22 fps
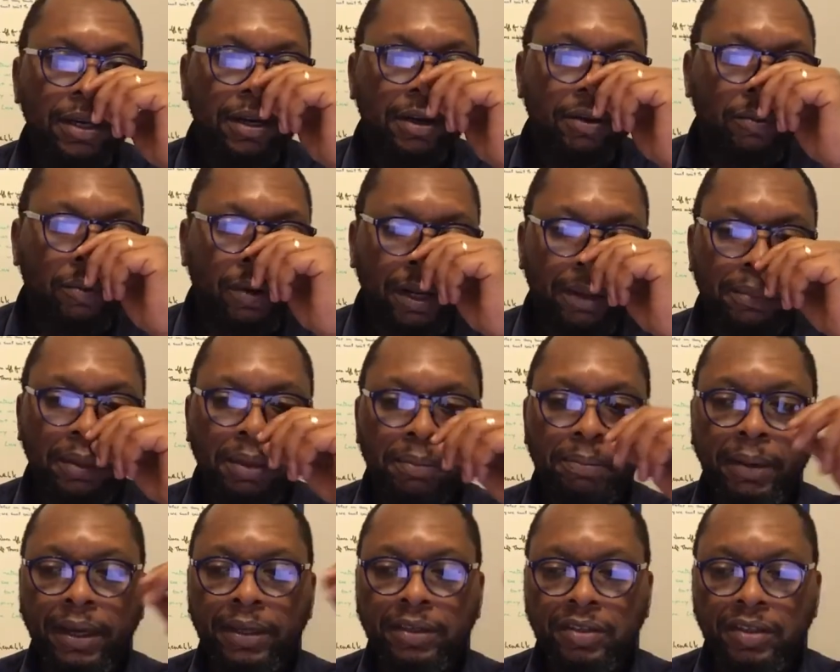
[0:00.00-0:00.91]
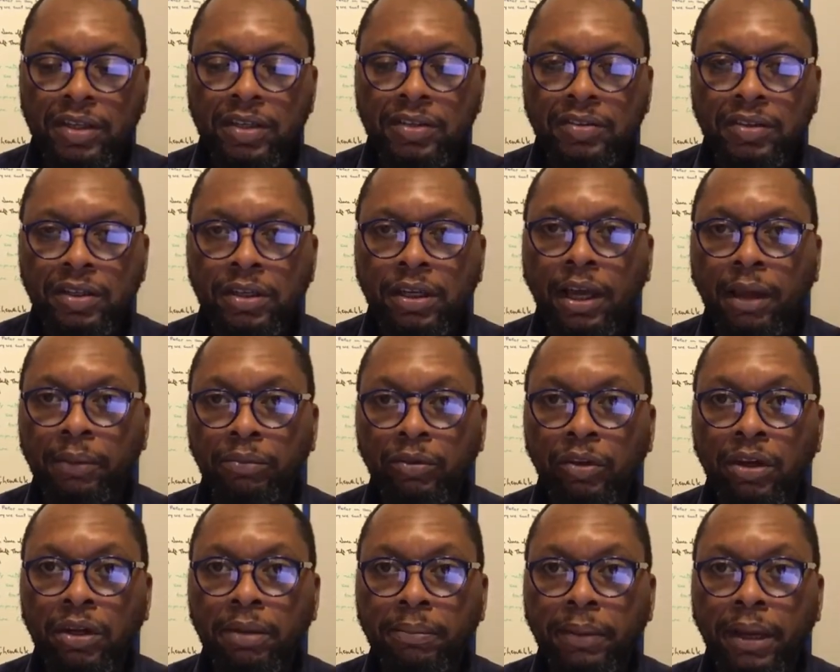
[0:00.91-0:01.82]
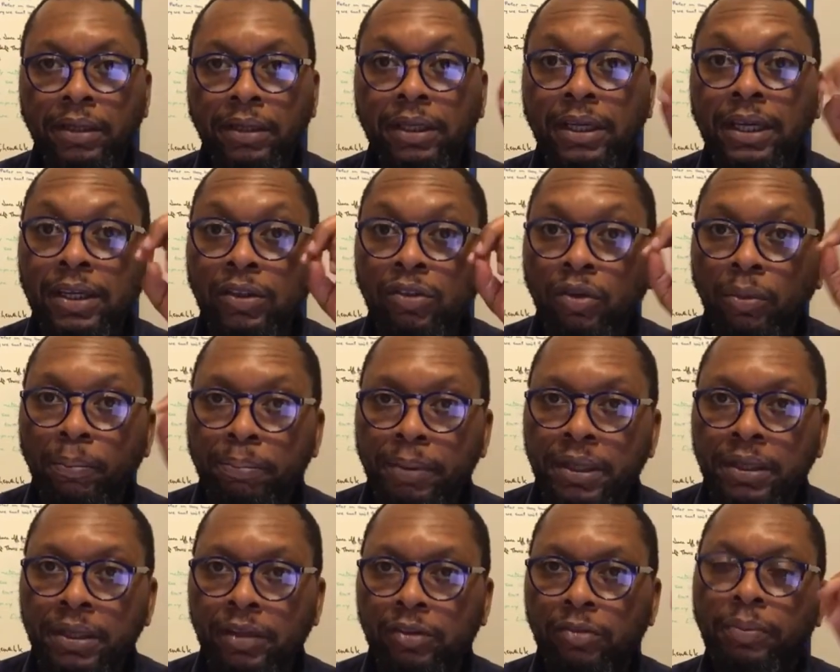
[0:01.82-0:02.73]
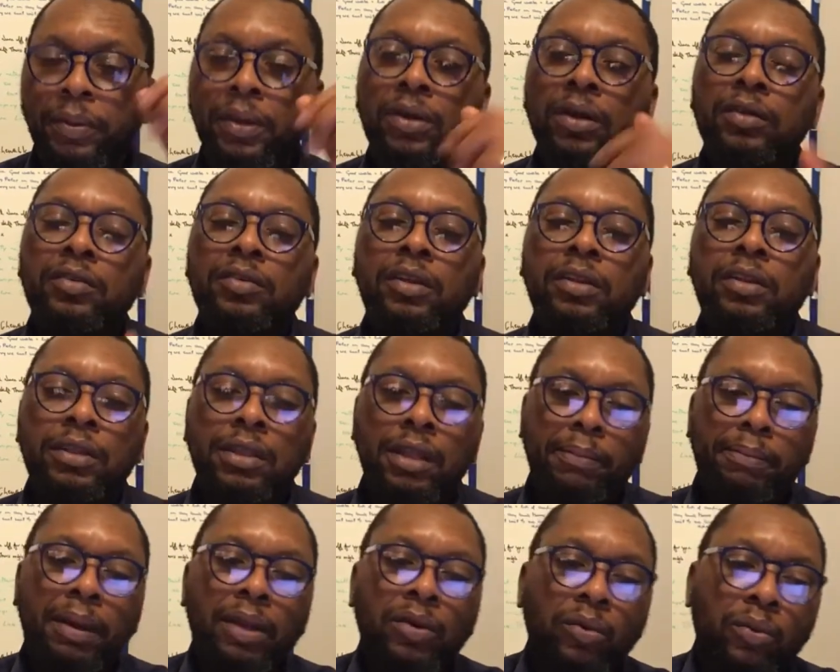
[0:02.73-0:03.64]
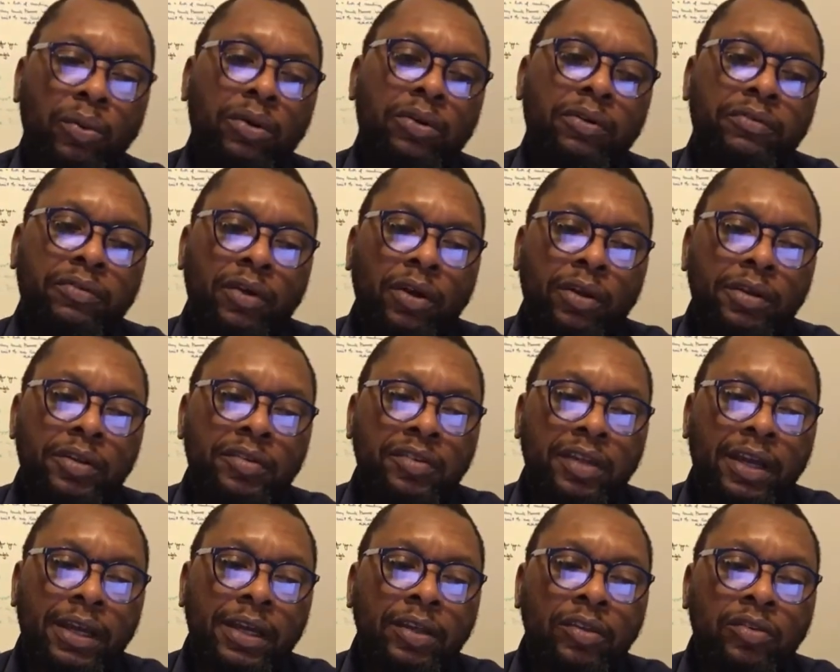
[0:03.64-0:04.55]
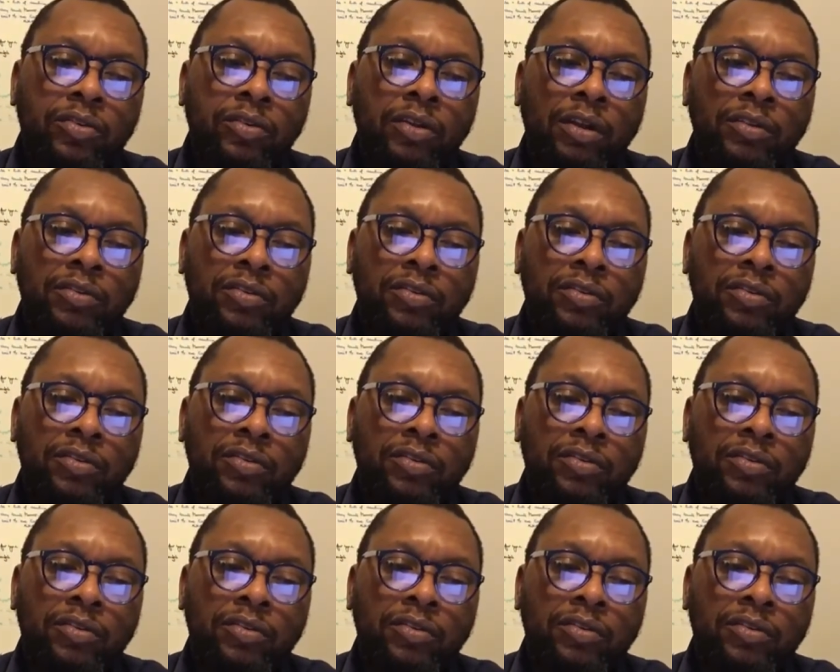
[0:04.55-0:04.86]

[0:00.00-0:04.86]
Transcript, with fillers: What I mean by it's easy, I'm talking about its obedience because the thing about the Word of God is that it's not